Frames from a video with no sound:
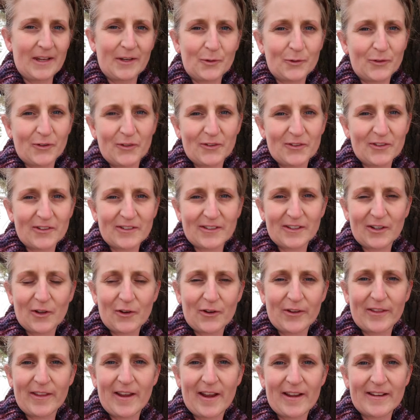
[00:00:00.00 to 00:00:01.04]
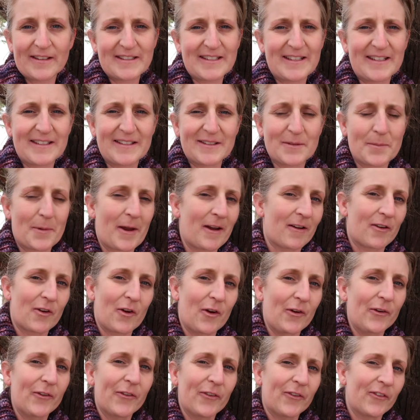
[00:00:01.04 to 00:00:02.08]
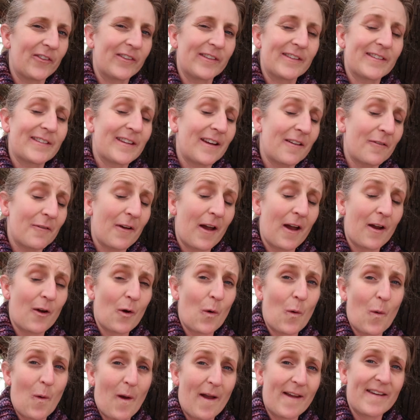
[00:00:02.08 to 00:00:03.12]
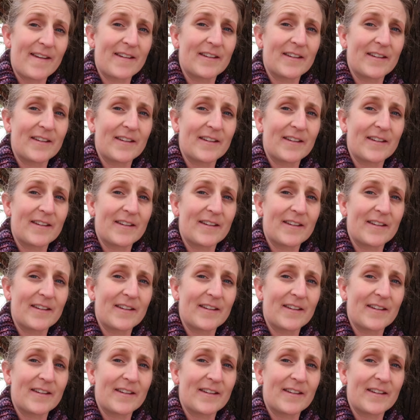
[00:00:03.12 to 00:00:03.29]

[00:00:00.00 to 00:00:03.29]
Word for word: and also just a lot of the ideas about ghosts and stuff are quite